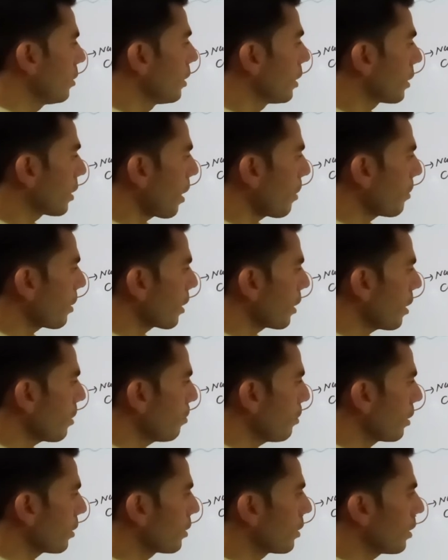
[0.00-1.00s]
atomic
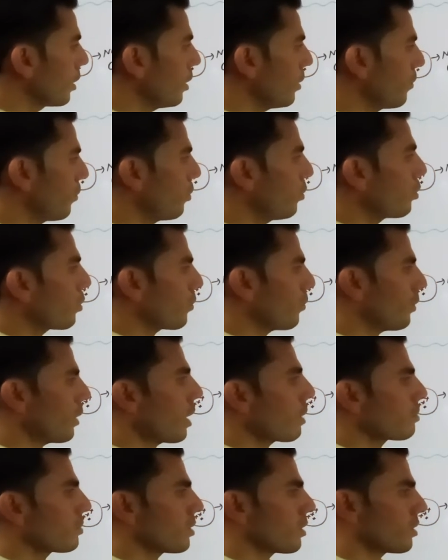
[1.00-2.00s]
number 3, 4,
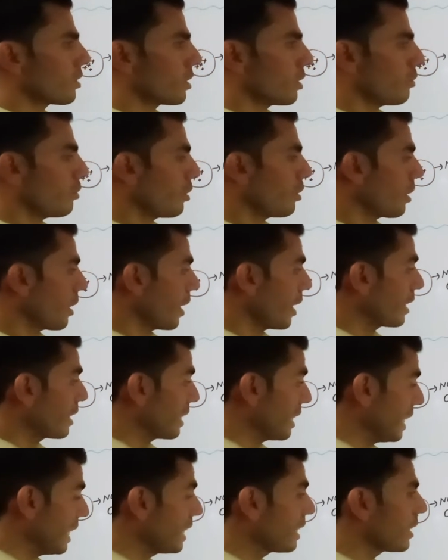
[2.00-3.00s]
5, 6, 7,
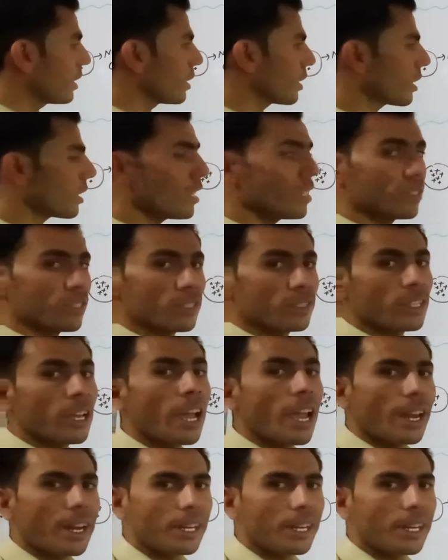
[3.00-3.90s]
8, it increases.